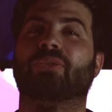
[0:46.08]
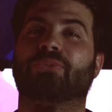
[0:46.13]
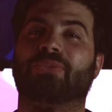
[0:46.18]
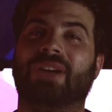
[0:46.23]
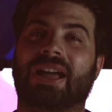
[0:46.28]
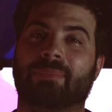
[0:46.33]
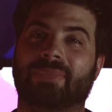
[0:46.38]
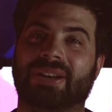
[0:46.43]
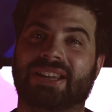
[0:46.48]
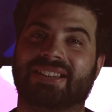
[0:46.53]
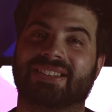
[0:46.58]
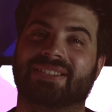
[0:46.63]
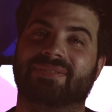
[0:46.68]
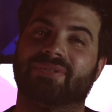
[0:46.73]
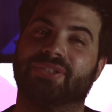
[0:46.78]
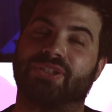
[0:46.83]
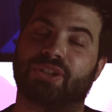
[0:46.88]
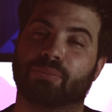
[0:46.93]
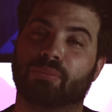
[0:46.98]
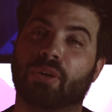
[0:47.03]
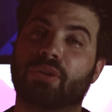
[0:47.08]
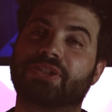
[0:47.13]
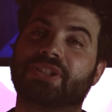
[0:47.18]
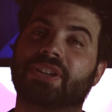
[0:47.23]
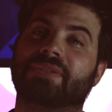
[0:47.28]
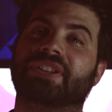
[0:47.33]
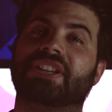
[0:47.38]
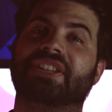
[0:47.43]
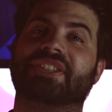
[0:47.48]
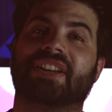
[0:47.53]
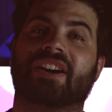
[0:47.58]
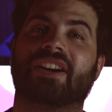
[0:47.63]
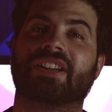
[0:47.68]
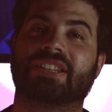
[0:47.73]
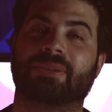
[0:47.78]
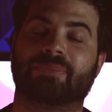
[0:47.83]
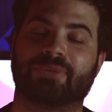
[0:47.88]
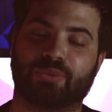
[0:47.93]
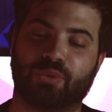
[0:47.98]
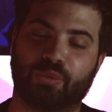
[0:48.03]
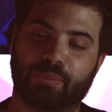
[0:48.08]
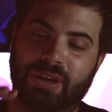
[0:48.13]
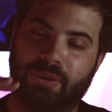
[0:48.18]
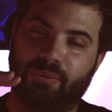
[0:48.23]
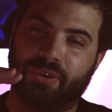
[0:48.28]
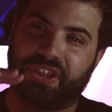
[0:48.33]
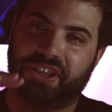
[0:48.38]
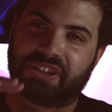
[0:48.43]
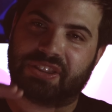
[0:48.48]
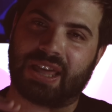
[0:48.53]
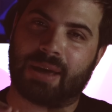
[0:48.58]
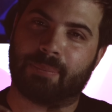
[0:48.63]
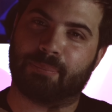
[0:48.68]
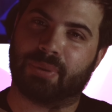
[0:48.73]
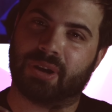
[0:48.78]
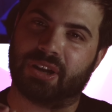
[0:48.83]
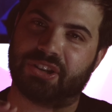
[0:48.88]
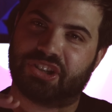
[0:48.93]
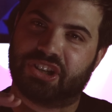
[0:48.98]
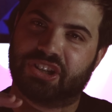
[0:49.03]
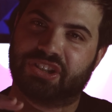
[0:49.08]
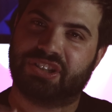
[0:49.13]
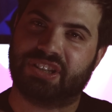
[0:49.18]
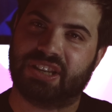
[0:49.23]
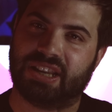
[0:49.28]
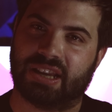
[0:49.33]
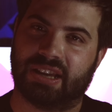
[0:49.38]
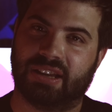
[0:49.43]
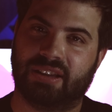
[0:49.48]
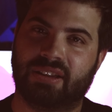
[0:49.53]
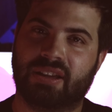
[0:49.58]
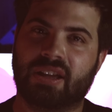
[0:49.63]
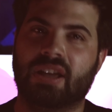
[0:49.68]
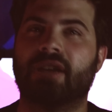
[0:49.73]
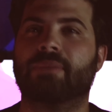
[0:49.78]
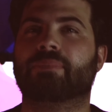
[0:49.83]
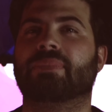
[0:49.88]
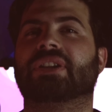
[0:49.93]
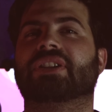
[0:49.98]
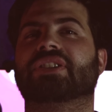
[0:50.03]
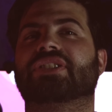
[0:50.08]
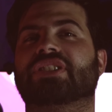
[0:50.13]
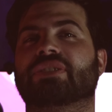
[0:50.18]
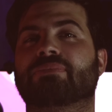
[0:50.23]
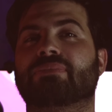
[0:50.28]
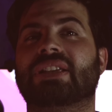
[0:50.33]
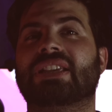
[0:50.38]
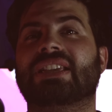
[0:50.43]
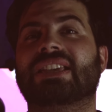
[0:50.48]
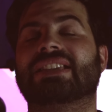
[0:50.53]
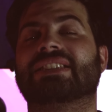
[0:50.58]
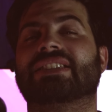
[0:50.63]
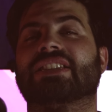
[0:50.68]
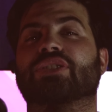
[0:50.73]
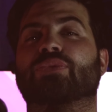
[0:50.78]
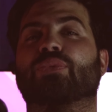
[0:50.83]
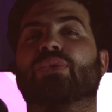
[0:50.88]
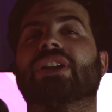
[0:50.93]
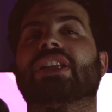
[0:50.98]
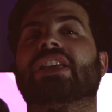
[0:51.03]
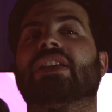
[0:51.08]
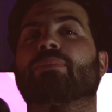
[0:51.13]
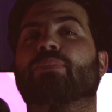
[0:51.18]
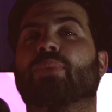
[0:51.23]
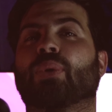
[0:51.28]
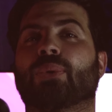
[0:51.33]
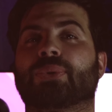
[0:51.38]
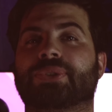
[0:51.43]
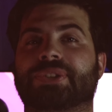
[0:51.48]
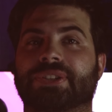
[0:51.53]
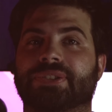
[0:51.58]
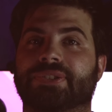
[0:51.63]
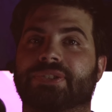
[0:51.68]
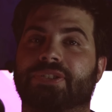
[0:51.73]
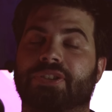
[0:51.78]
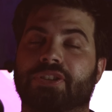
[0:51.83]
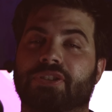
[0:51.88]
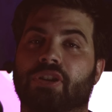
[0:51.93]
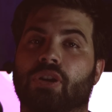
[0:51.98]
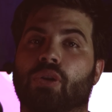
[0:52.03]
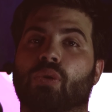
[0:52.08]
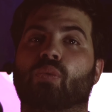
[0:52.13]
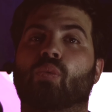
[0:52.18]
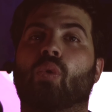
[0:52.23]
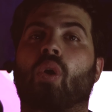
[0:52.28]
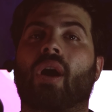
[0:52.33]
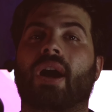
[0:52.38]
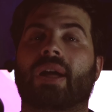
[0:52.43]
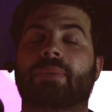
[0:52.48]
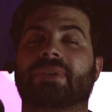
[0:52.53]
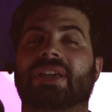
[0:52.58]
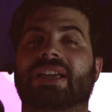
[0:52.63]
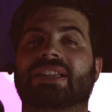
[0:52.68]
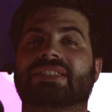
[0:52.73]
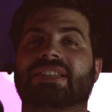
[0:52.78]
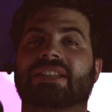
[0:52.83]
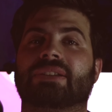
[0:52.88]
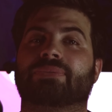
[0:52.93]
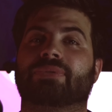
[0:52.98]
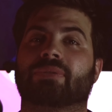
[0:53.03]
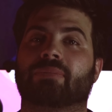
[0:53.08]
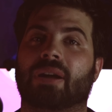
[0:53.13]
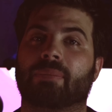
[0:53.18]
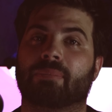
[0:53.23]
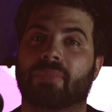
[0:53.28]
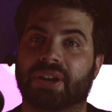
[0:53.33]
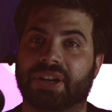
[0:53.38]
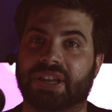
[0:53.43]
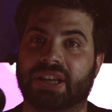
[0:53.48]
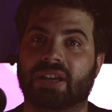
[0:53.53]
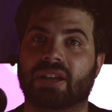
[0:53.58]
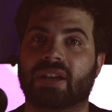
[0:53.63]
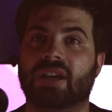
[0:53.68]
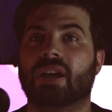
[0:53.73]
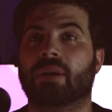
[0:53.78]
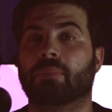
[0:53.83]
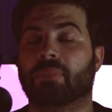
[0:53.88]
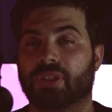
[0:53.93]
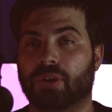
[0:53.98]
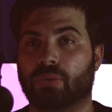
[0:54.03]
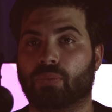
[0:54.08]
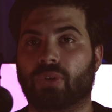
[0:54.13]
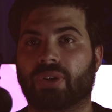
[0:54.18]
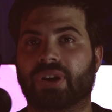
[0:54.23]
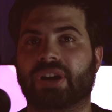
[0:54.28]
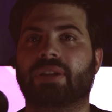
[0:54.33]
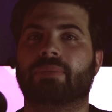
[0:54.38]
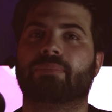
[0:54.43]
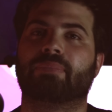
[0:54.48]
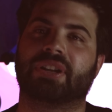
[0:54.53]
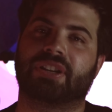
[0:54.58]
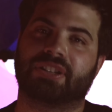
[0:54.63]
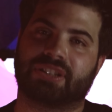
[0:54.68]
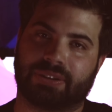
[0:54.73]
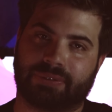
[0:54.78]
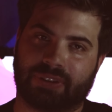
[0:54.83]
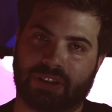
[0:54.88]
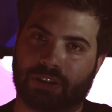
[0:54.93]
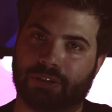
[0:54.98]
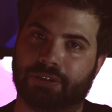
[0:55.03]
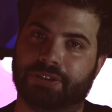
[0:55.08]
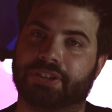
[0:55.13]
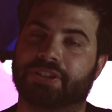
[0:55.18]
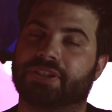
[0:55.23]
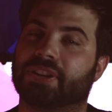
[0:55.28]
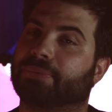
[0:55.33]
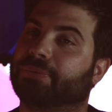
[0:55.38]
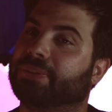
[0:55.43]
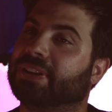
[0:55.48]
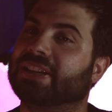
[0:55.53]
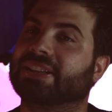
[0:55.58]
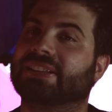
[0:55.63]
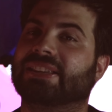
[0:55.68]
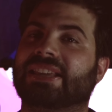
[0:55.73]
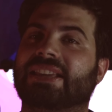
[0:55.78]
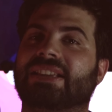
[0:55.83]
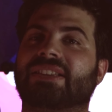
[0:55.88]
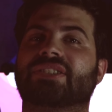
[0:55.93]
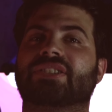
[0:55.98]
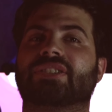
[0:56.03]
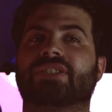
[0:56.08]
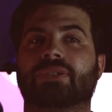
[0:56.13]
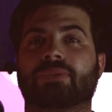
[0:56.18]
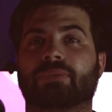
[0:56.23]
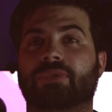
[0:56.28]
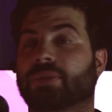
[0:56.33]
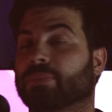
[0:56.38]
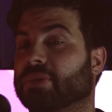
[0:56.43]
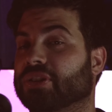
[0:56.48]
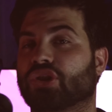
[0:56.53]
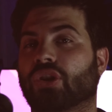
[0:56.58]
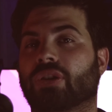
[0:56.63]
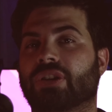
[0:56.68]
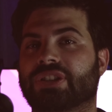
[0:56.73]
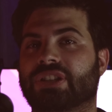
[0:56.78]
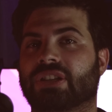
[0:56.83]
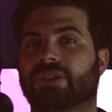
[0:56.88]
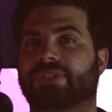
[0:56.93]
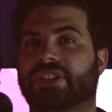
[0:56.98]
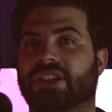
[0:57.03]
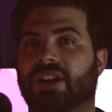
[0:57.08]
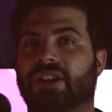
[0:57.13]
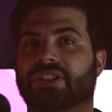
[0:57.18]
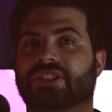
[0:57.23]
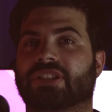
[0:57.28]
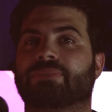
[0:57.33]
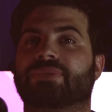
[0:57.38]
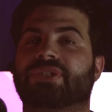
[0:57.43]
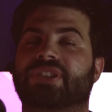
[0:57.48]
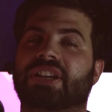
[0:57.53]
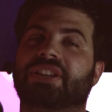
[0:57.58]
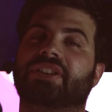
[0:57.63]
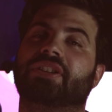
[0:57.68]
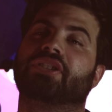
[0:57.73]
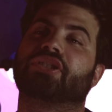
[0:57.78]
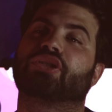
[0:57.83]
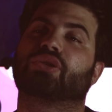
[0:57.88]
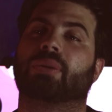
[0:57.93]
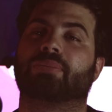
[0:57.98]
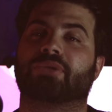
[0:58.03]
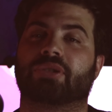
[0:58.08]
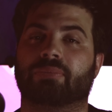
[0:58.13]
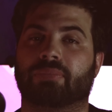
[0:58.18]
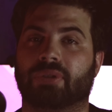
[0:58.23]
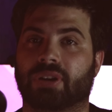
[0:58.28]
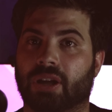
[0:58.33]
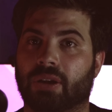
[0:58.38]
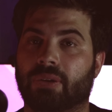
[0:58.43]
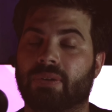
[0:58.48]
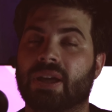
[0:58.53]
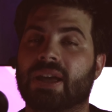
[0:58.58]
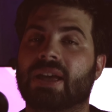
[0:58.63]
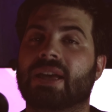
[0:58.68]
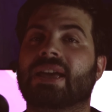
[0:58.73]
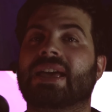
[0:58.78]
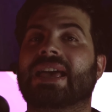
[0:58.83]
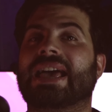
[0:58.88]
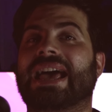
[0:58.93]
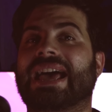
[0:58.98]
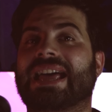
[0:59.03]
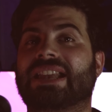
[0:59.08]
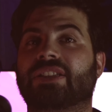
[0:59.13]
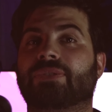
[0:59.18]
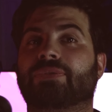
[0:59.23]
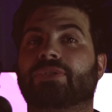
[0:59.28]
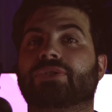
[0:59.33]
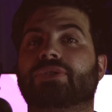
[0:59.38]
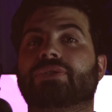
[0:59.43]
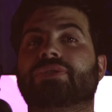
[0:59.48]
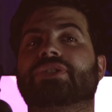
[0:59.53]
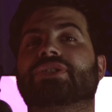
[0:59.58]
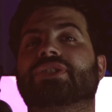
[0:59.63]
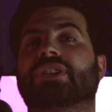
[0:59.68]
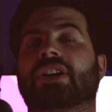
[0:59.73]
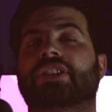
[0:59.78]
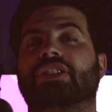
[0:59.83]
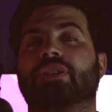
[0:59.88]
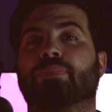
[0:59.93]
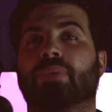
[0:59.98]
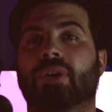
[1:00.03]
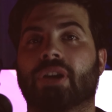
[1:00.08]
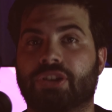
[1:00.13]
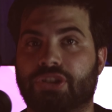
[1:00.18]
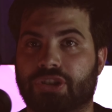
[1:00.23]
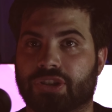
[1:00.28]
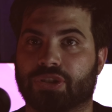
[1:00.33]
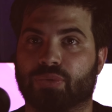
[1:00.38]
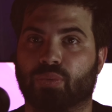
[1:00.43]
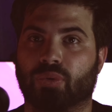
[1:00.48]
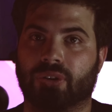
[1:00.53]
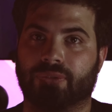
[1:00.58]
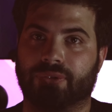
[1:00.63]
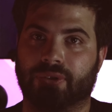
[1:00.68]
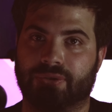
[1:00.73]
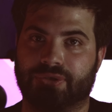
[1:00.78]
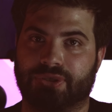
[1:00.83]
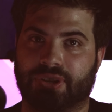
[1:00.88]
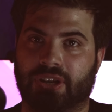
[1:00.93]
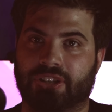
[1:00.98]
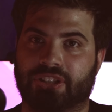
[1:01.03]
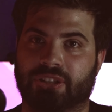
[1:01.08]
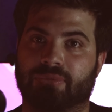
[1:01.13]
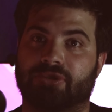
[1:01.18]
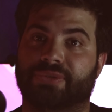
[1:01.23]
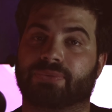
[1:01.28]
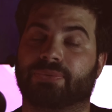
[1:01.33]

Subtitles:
family, so most of these items will be within that budget tier, because to me it is really important to know what I'm getting for my money. But don't worry, because I've included affiliate links to the majority of the items in the description below, and if you do decide to purchase one of those items